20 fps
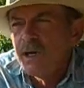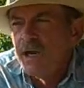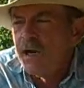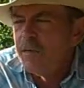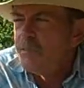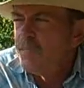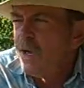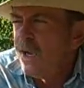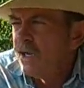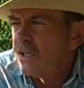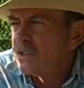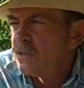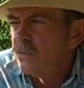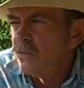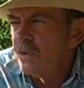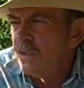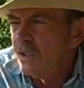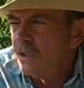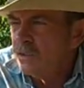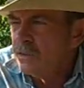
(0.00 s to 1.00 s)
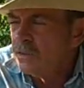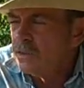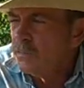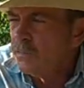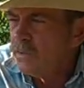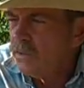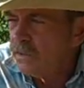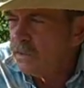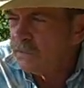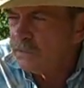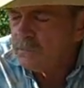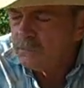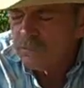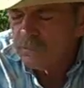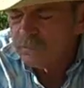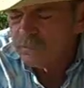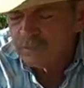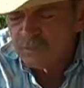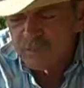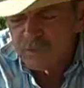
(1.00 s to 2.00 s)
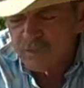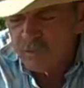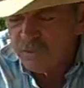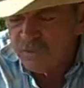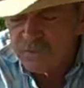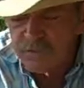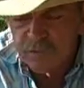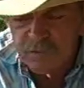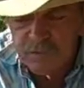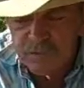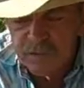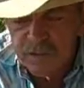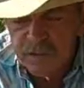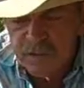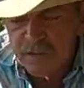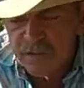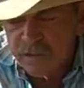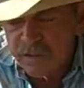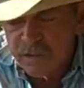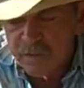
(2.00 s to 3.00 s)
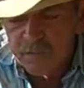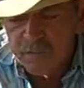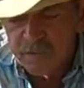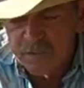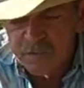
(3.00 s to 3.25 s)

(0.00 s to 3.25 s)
I backed away a little bit. I wasn't going to get in there